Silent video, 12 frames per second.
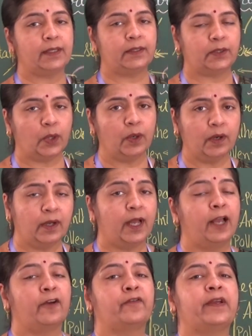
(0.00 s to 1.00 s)
So
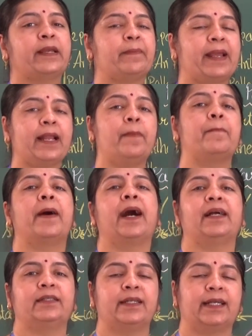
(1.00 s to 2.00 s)
female
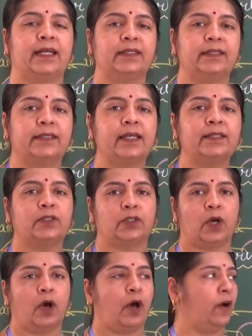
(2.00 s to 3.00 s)
part
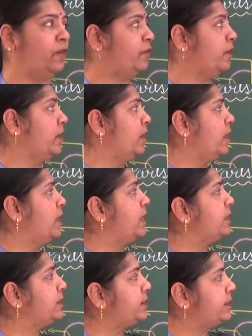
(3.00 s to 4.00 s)
consists of
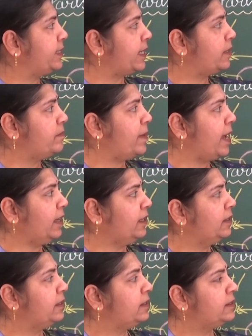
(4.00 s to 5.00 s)

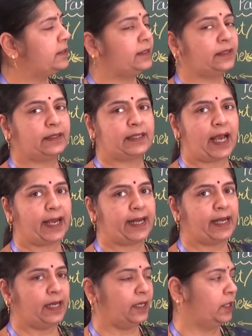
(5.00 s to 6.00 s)
stigma,
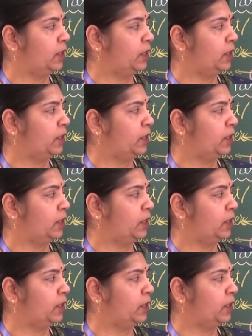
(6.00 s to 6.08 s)
style,